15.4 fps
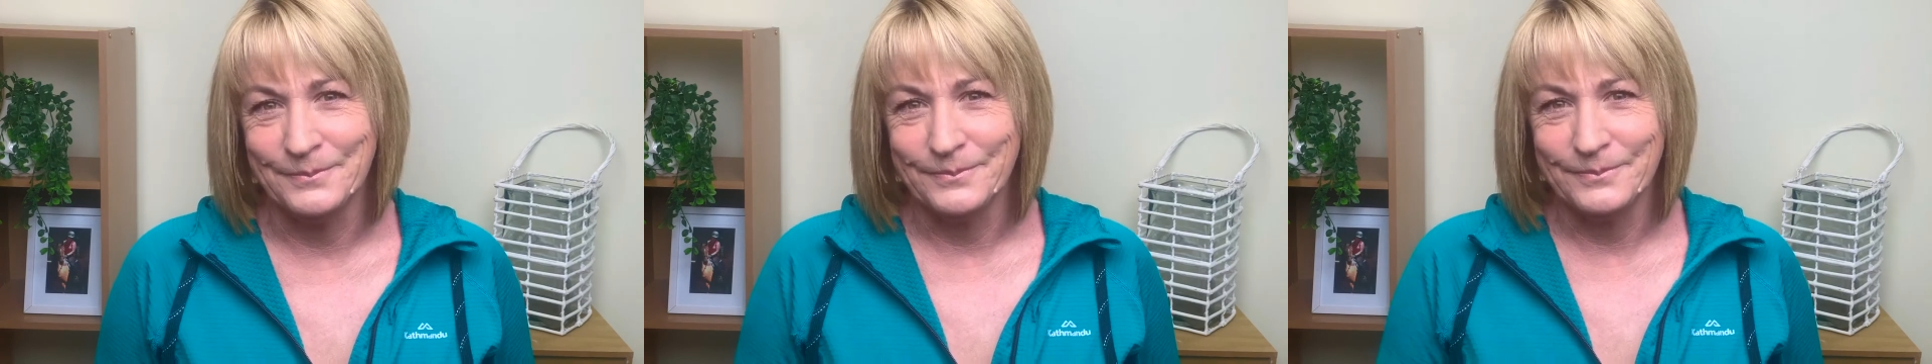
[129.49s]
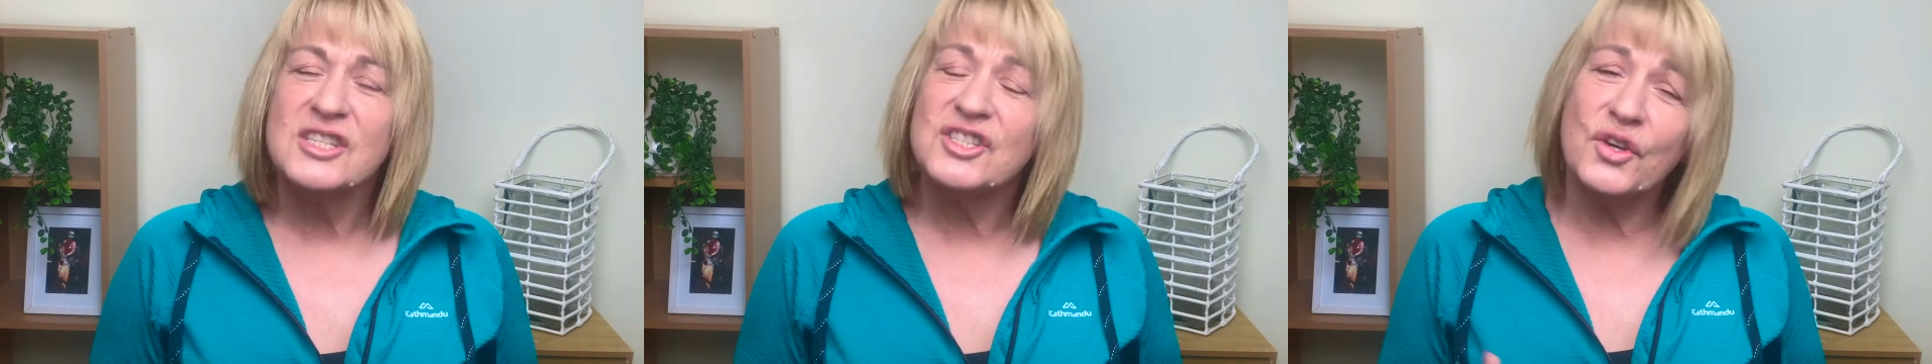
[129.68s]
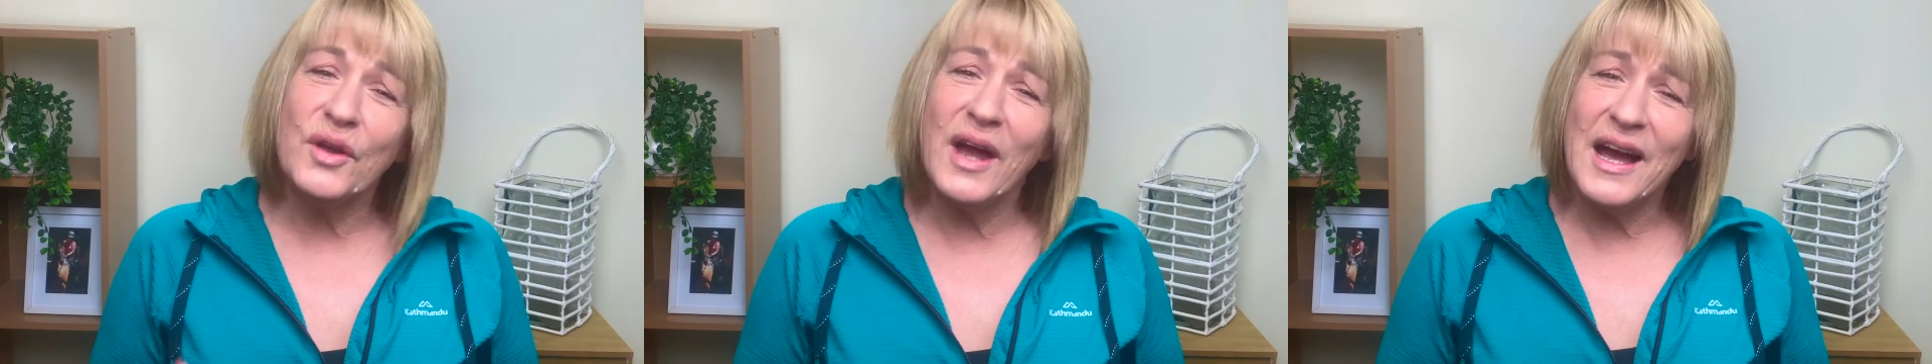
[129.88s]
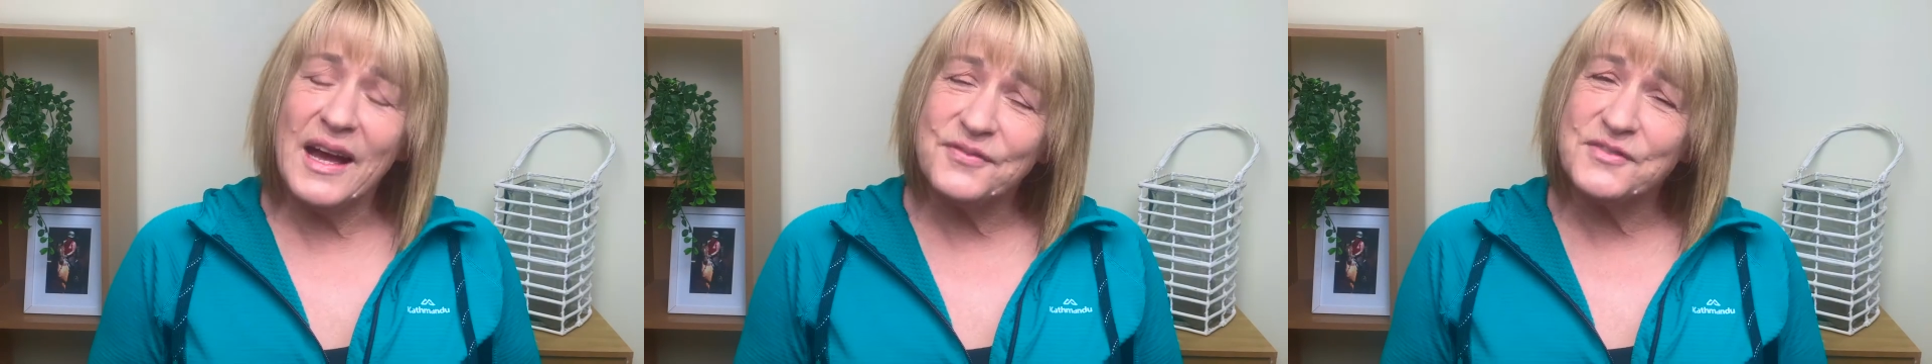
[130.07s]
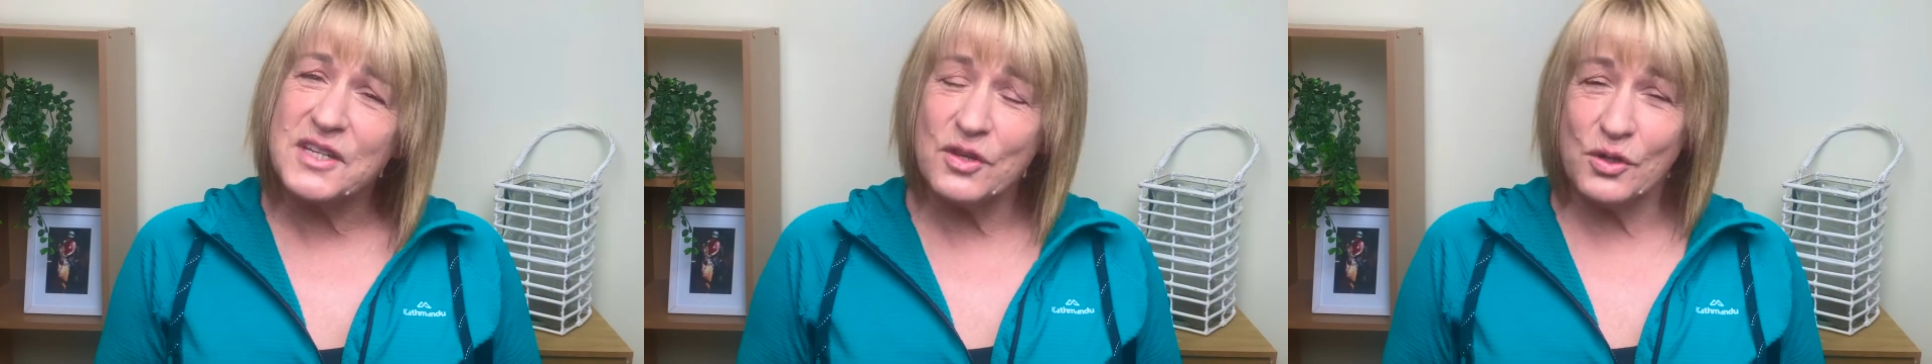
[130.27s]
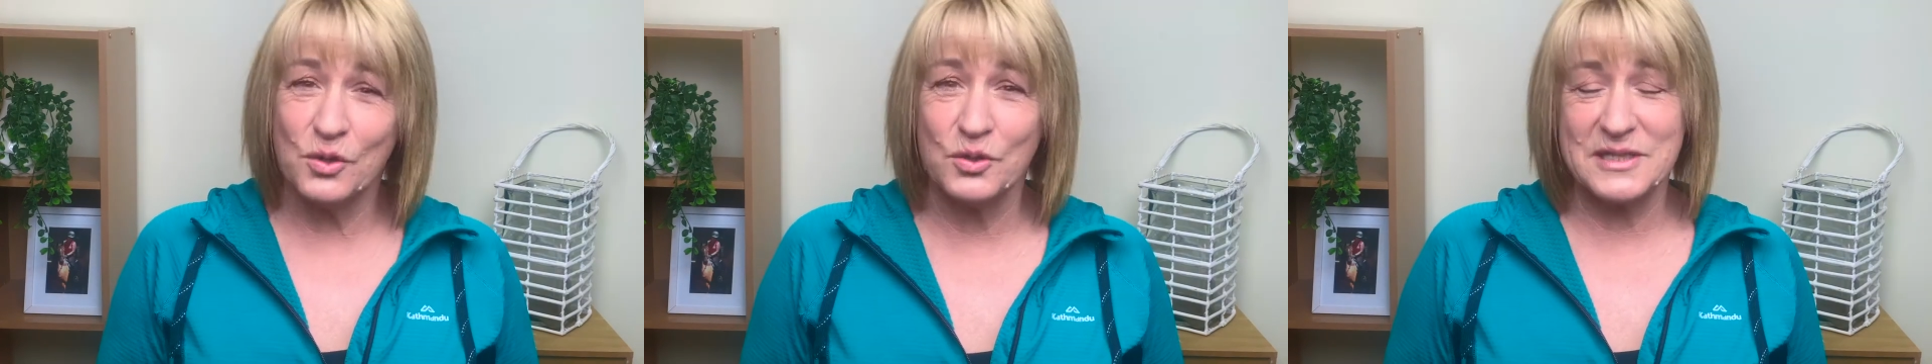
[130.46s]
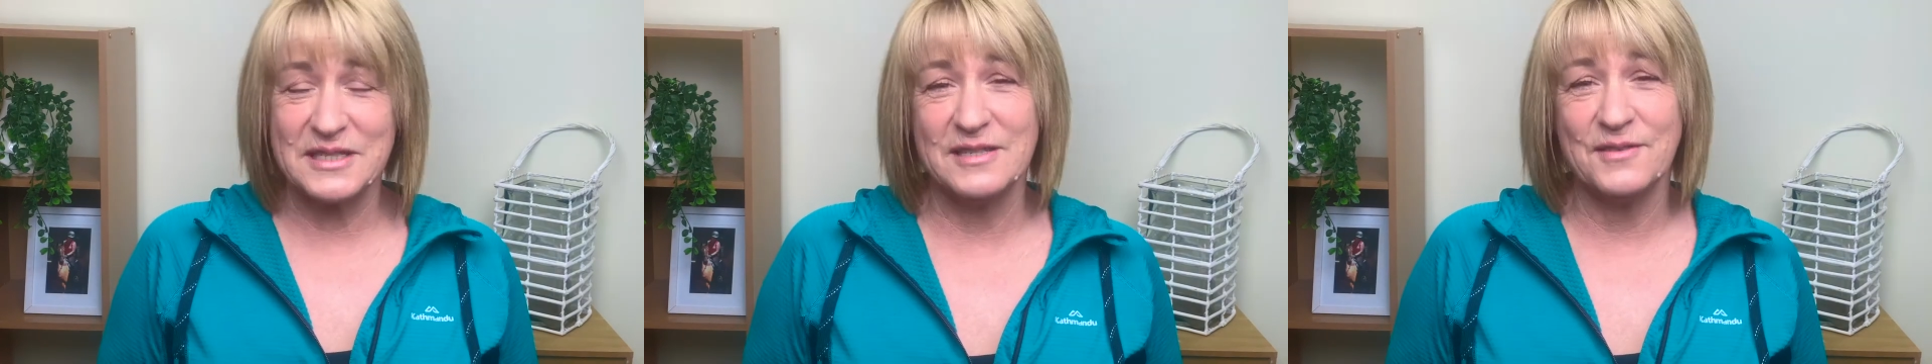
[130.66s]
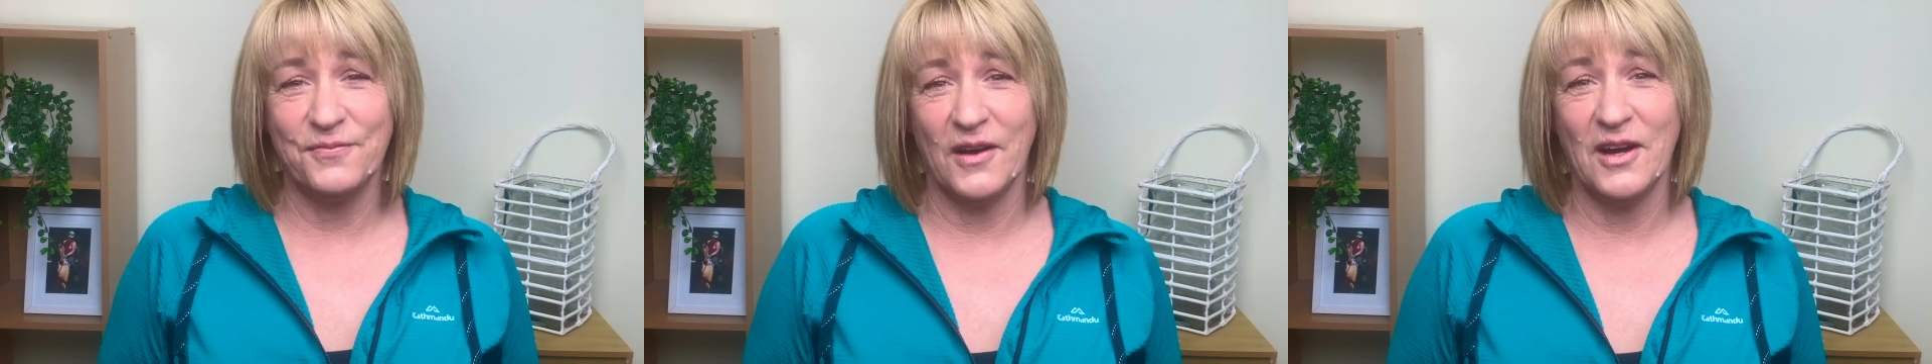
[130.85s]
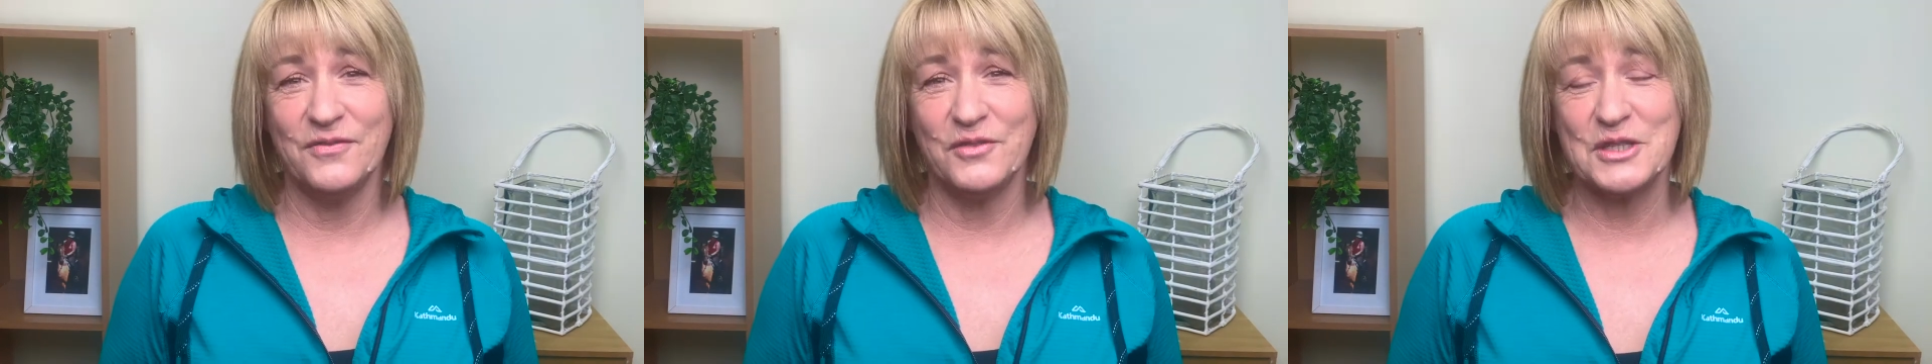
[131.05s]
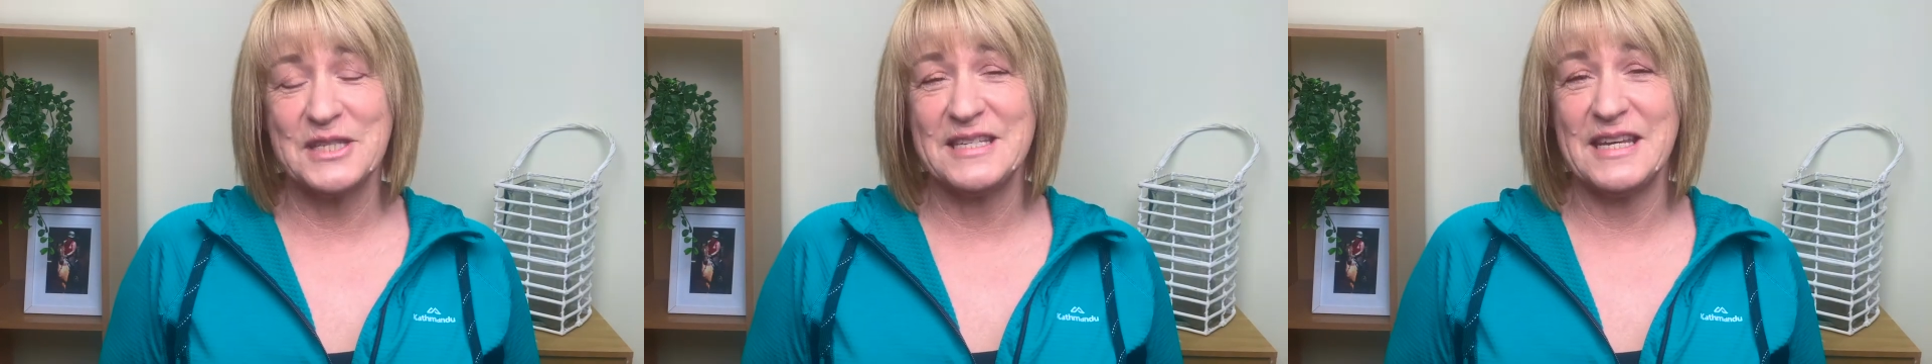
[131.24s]
So after the horse is 5 or
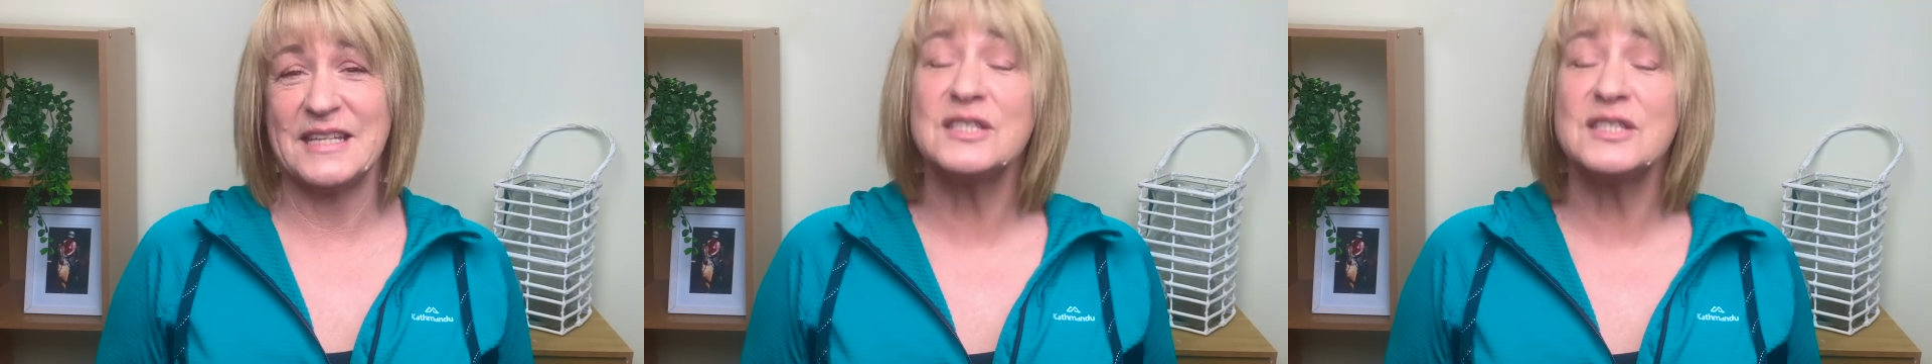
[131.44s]
6,